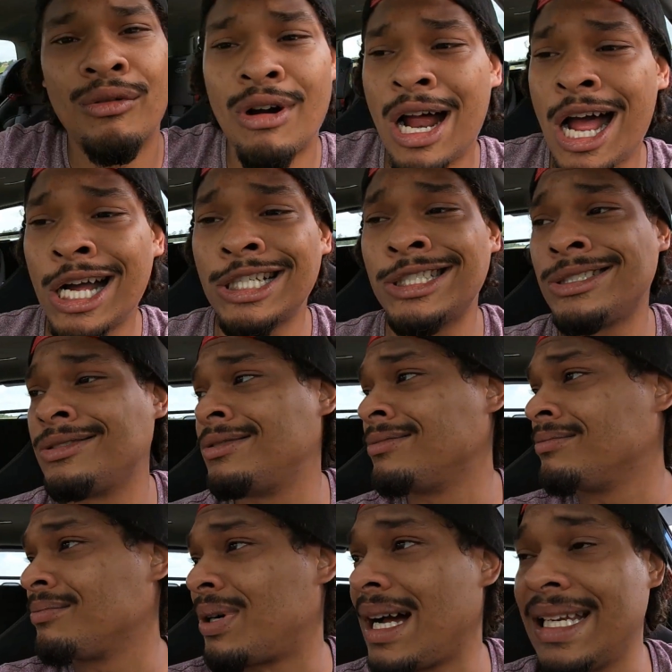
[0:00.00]
rocks,
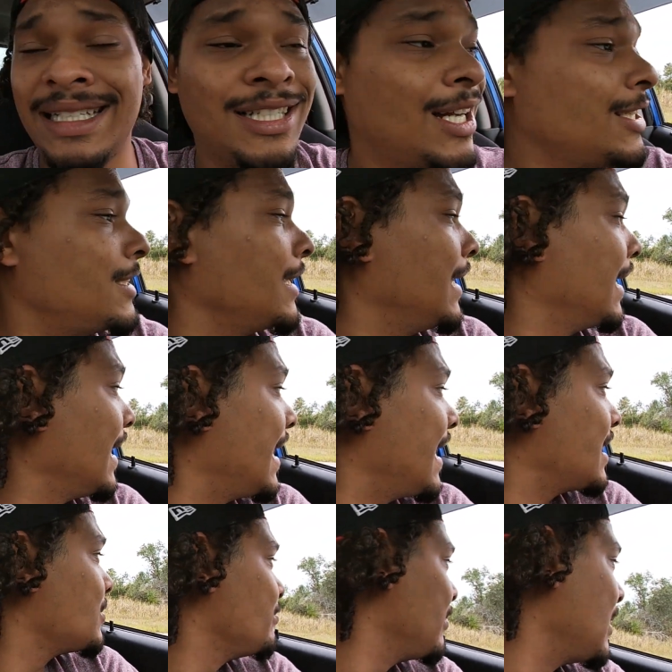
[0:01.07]
probably tons of glass